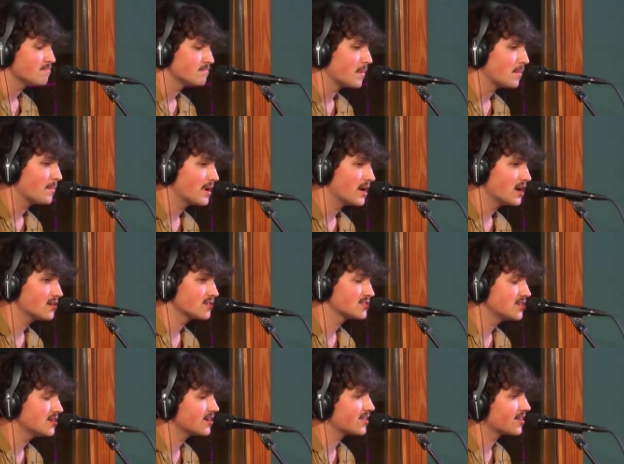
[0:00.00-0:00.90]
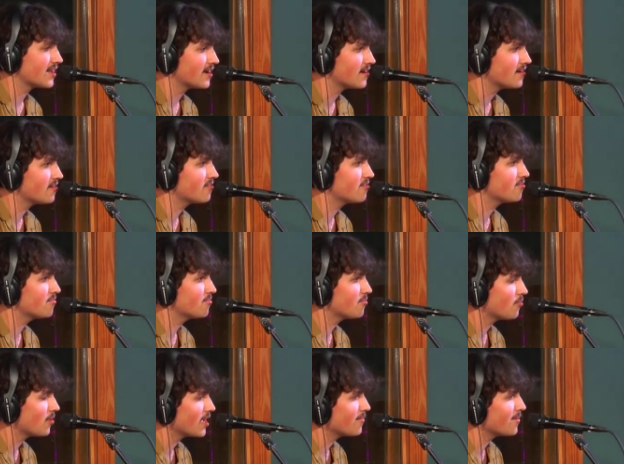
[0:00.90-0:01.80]
My bears took it
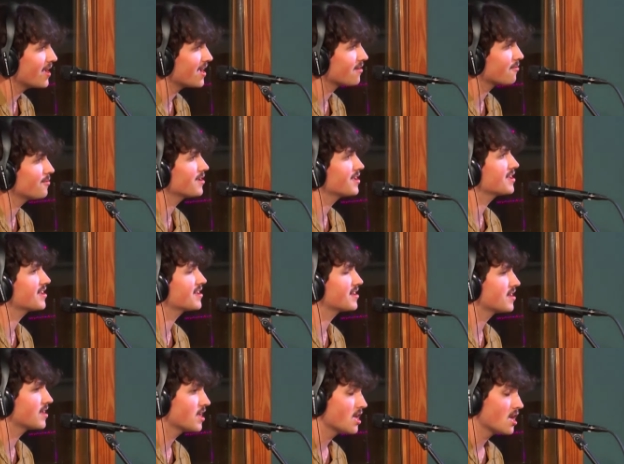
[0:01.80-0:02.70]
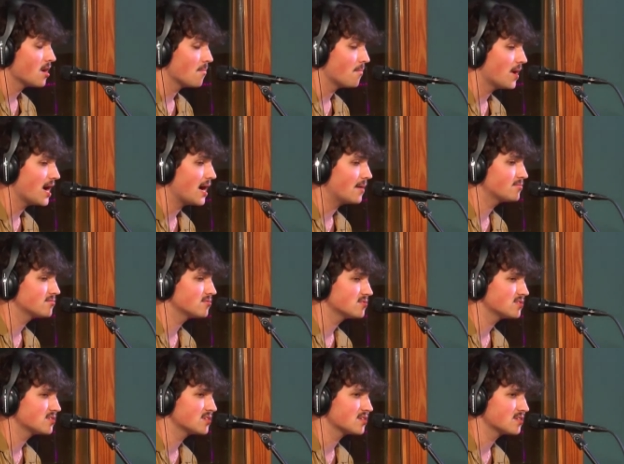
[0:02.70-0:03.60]
home way back when Pops
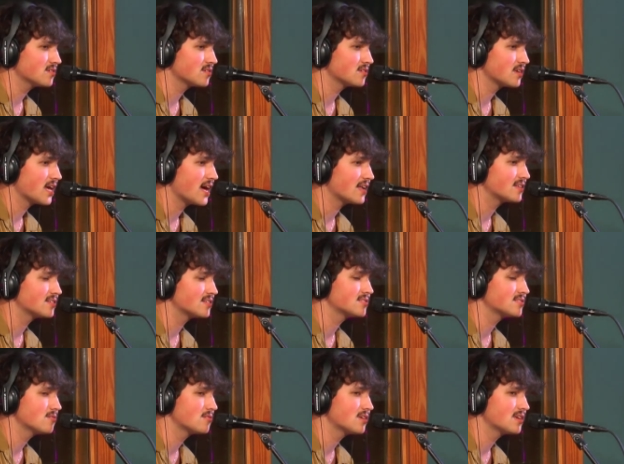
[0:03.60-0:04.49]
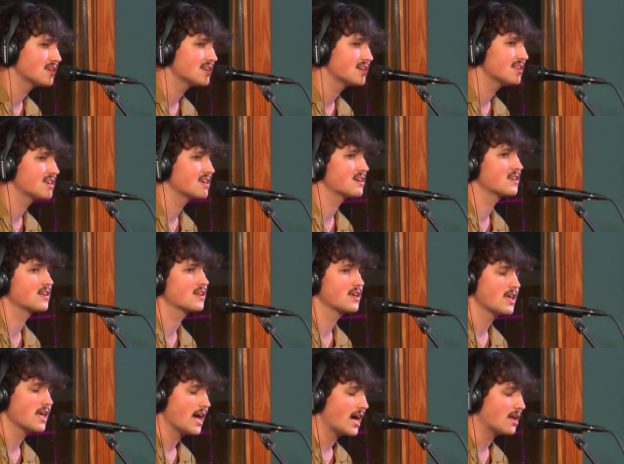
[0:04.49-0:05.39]
was young, got to soak it in.
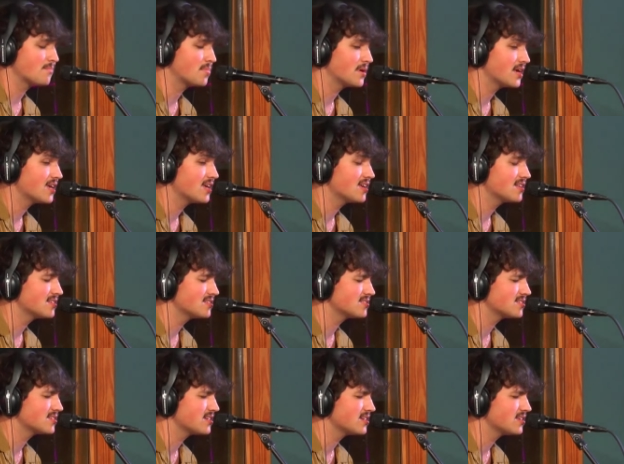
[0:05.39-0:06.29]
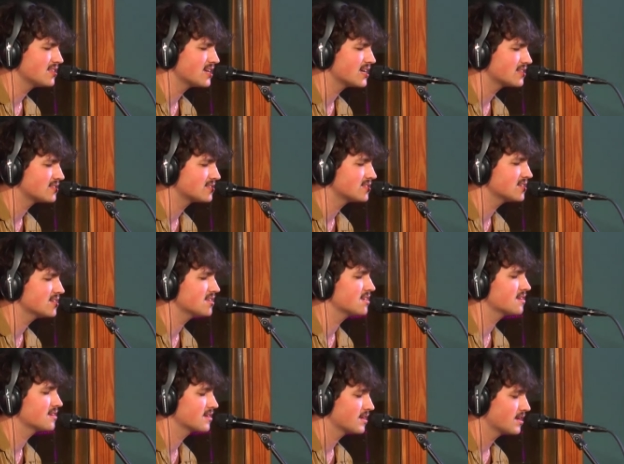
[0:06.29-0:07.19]
I'd pay to see that city